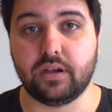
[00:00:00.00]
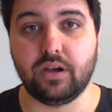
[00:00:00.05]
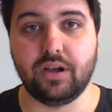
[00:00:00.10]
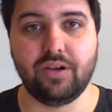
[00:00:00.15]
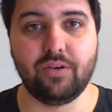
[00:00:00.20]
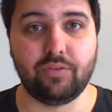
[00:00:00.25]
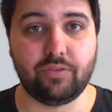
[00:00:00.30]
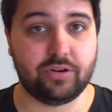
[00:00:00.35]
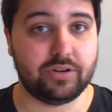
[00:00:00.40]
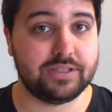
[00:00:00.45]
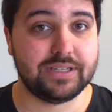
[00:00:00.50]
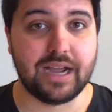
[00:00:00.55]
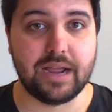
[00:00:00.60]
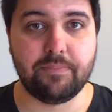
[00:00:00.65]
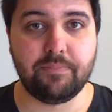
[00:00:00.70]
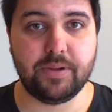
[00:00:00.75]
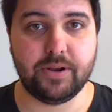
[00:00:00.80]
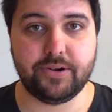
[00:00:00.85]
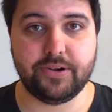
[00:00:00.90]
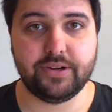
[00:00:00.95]
over a time
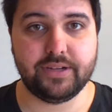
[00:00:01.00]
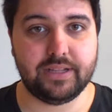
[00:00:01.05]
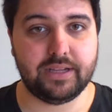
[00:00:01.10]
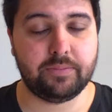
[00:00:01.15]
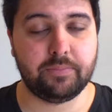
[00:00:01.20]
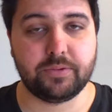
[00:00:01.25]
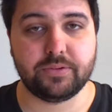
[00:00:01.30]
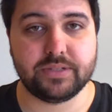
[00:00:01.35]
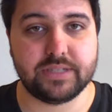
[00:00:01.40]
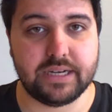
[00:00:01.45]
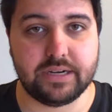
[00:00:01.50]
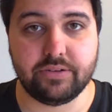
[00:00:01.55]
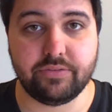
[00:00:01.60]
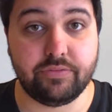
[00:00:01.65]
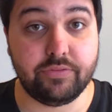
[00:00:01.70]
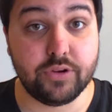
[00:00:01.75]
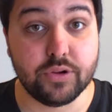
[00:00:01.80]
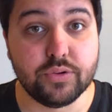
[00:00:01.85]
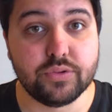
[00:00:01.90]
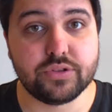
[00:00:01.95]
period, like percent of
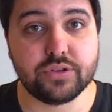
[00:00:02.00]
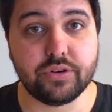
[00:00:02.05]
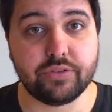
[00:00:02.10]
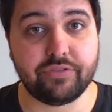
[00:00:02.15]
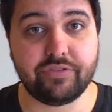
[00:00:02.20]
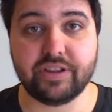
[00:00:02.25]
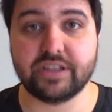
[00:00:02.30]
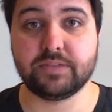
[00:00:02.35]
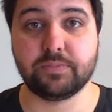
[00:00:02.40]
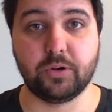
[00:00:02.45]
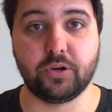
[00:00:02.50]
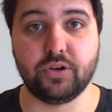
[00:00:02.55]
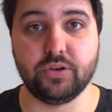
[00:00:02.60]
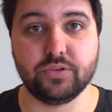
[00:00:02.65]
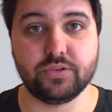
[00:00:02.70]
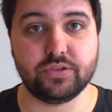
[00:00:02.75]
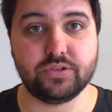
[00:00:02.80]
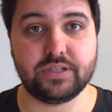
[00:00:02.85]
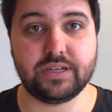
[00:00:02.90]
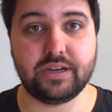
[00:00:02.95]
Facebook
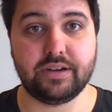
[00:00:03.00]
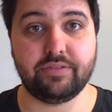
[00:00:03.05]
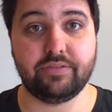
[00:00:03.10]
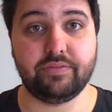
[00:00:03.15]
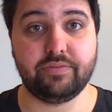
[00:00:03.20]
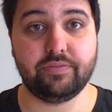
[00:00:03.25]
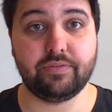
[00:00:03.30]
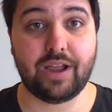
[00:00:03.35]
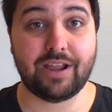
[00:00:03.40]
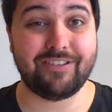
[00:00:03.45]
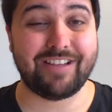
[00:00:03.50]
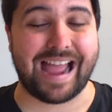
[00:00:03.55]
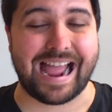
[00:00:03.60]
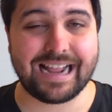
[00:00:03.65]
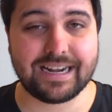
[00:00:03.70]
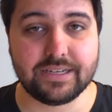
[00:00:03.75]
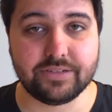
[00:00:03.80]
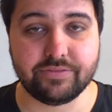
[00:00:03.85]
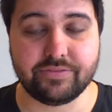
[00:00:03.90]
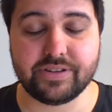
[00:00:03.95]
users that have
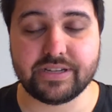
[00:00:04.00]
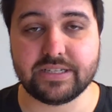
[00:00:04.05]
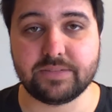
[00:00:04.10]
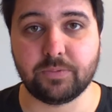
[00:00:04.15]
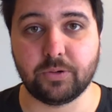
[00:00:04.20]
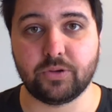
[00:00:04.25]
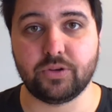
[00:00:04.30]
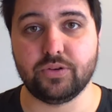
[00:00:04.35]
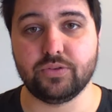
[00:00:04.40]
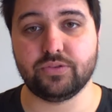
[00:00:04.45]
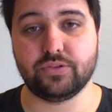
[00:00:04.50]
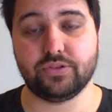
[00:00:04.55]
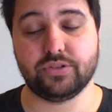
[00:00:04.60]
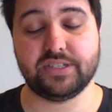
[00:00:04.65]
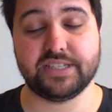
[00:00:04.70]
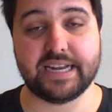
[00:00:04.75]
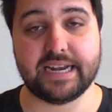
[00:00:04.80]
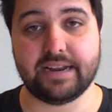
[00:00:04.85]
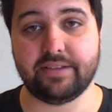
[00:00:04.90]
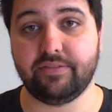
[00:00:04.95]
active Facebook users
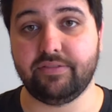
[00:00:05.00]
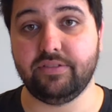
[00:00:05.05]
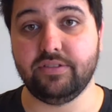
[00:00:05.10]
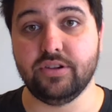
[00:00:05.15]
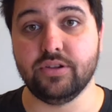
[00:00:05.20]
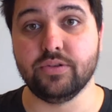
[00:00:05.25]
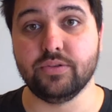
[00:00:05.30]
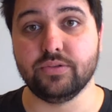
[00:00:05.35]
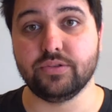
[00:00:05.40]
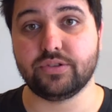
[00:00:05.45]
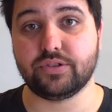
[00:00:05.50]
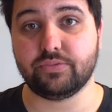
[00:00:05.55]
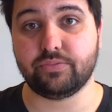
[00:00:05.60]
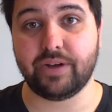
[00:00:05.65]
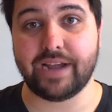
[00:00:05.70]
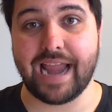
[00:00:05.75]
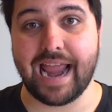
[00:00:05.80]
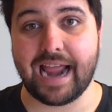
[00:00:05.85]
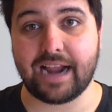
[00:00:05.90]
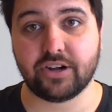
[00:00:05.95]
that have used
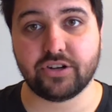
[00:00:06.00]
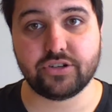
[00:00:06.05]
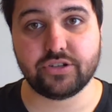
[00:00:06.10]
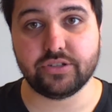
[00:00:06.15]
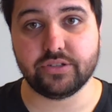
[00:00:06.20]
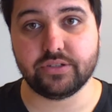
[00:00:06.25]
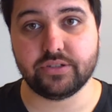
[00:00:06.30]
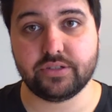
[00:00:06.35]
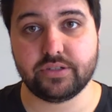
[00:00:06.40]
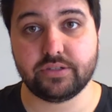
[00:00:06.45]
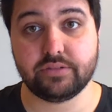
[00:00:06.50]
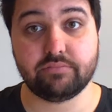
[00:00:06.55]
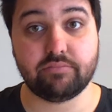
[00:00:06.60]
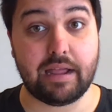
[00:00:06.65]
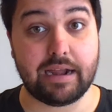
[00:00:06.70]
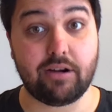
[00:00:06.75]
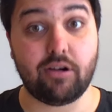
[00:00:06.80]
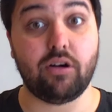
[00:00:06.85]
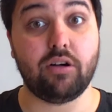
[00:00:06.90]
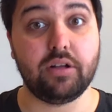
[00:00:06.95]
reactions at all